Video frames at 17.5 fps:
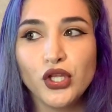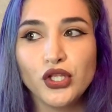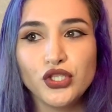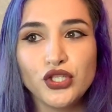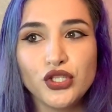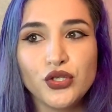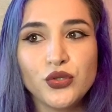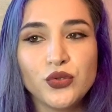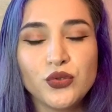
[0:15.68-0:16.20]

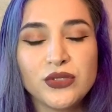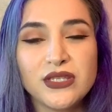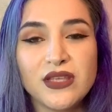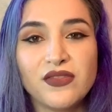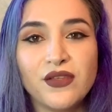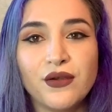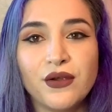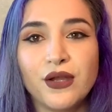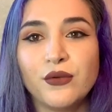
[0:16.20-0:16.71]
to sit
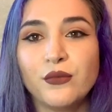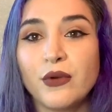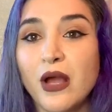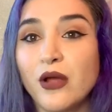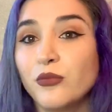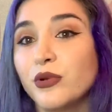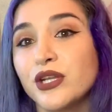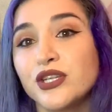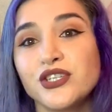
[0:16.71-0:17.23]
there and
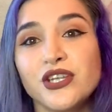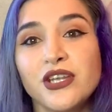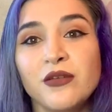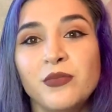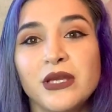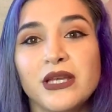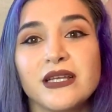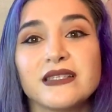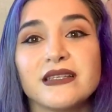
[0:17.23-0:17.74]
round brush it
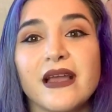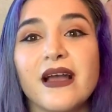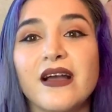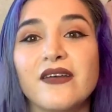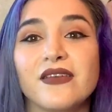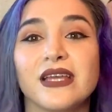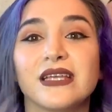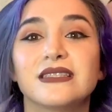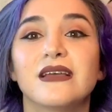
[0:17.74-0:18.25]
because I have
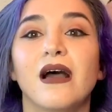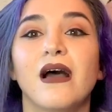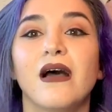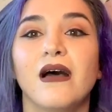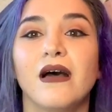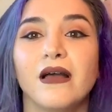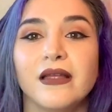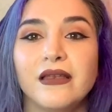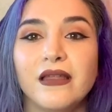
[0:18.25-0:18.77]
a
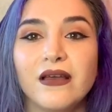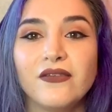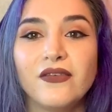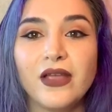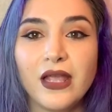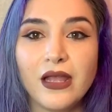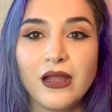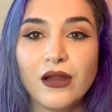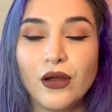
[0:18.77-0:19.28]
ton of
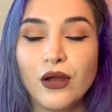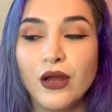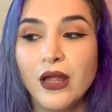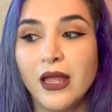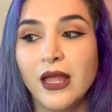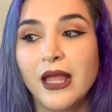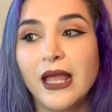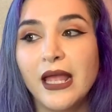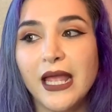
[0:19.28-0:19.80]
hair
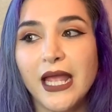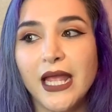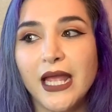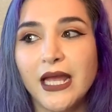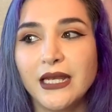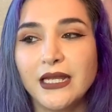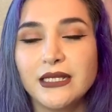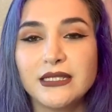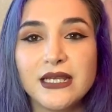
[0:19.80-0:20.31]

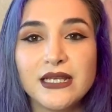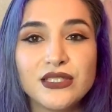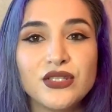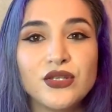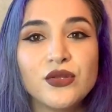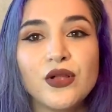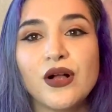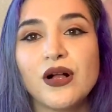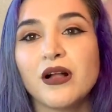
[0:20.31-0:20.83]
and it takes
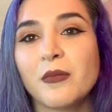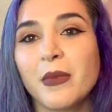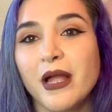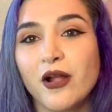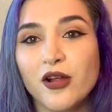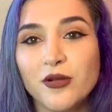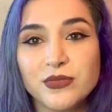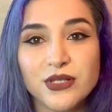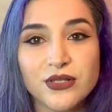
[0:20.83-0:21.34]
too long. My
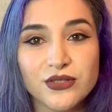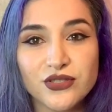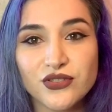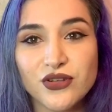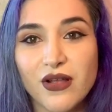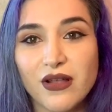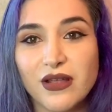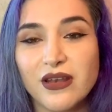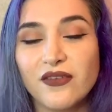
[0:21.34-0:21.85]
arms aren't
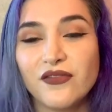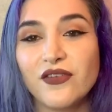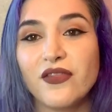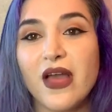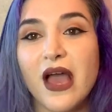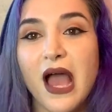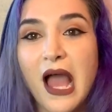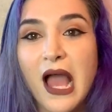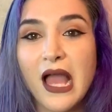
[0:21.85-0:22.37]
strong enough for
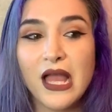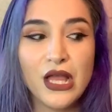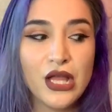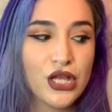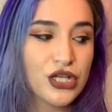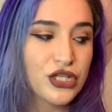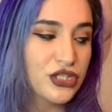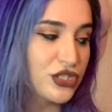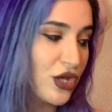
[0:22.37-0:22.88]
that.
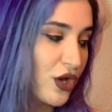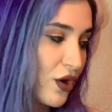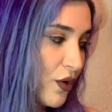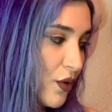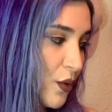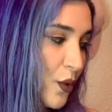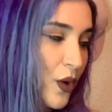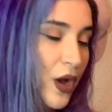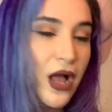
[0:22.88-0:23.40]

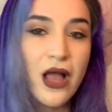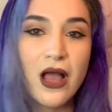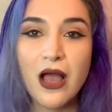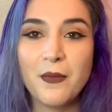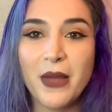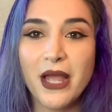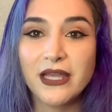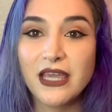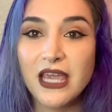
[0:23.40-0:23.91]
So
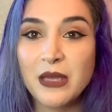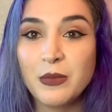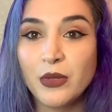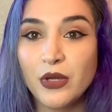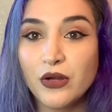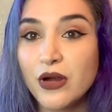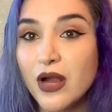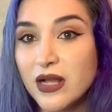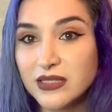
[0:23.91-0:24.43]
I came
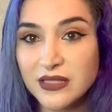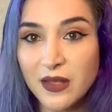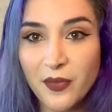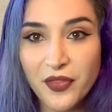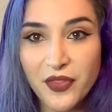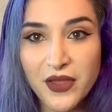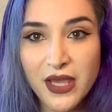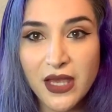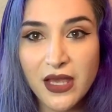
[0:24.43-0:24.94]
across
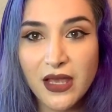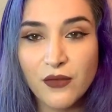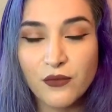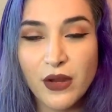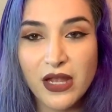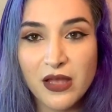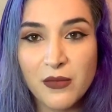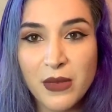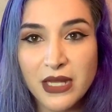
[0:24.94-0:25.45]
something
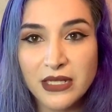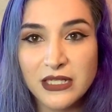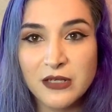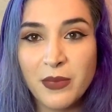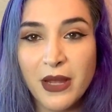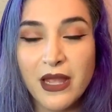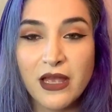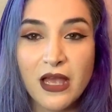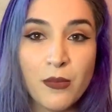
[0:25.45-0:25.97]
recommended
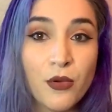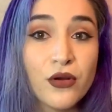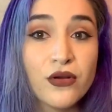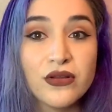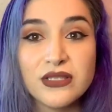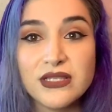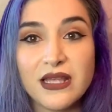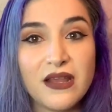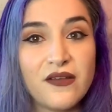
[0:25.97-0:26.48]
by a couple
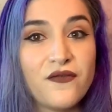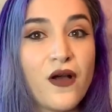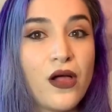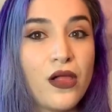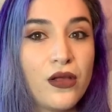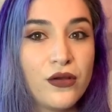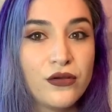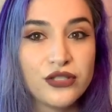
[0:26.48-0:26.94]
girls that I follow,